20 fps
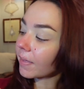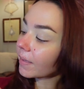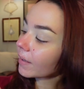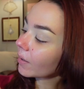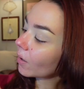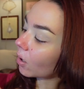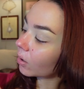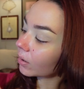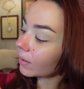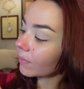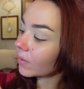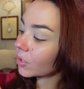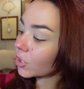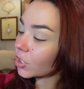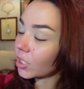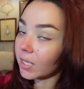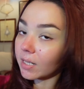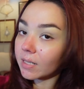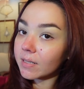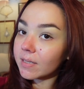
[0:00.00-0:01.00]
think all of the
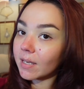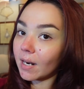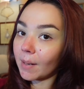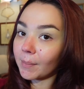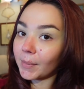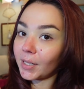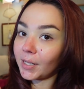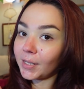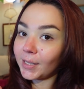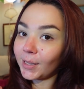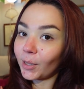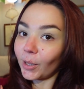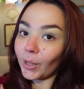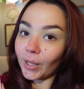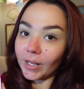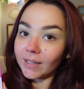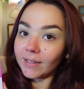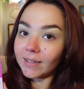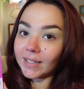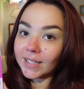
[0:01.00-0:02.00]
shades that I'm gonna need are
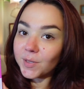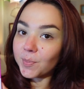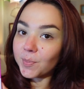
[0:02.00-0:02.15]
in this